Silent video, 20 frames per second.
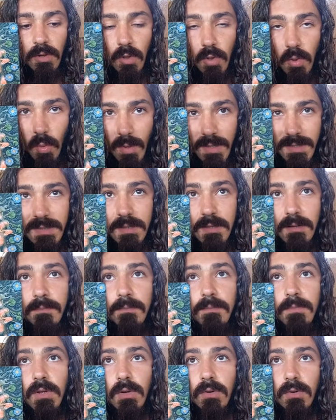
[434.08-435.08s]

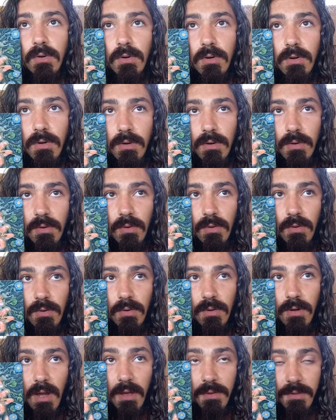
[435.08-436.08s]
wisdom, your
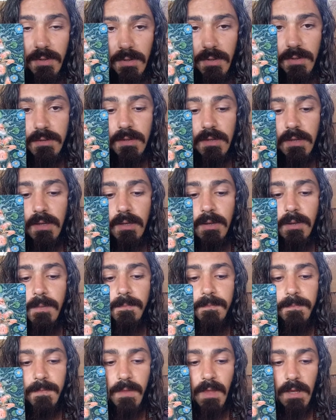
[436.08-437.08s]
authority,
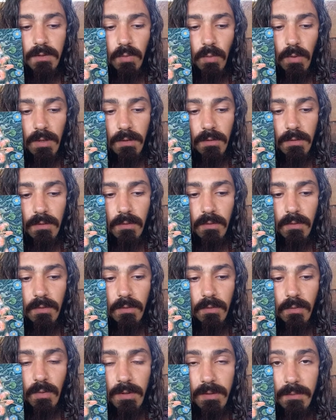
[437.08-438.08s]
that will
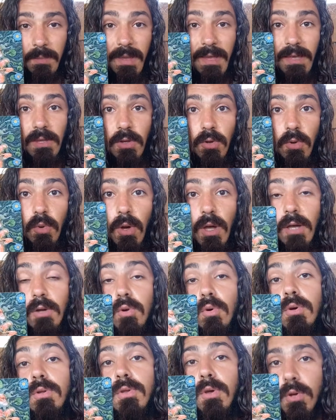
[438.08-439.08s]
make you a
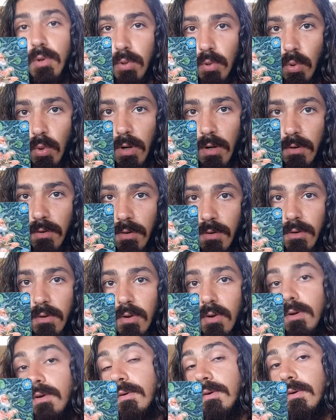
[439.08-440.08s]
good ruler
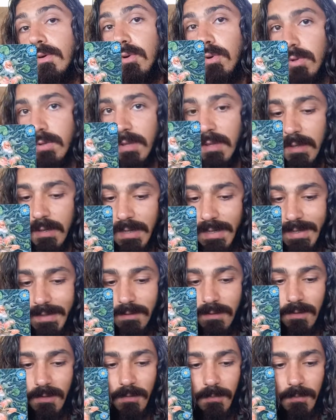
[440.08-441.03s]
or good leader.